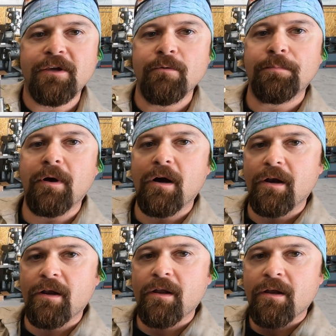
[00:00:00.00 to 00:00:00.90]

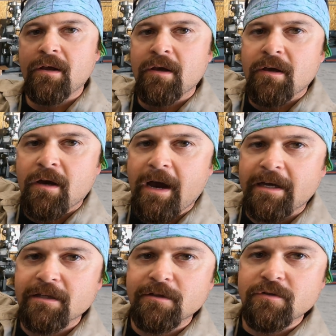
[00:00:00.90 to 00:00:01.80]
coupon. I
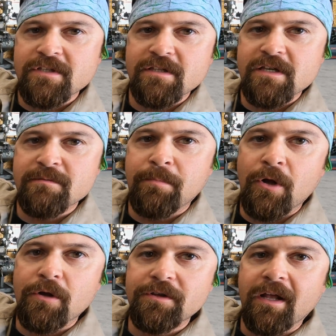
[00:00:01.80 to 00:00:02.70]
can loosen this
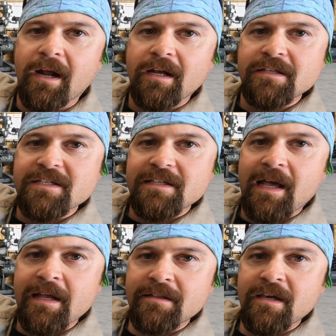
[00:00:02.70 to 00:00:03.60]
bolt and I can
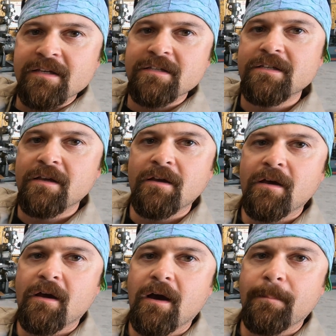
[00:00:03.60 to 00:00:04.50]
slide this
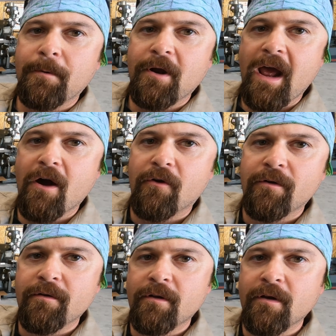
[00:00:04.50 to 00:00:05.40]
up or down
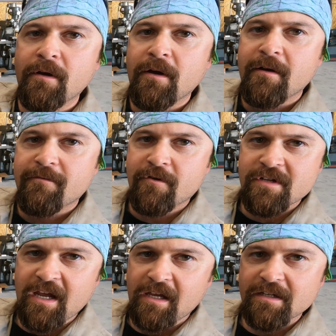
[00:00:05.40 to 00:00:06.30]
for
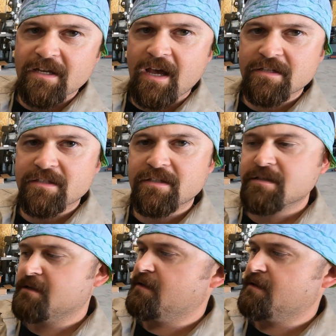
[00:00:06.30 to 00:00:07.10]
taking tests.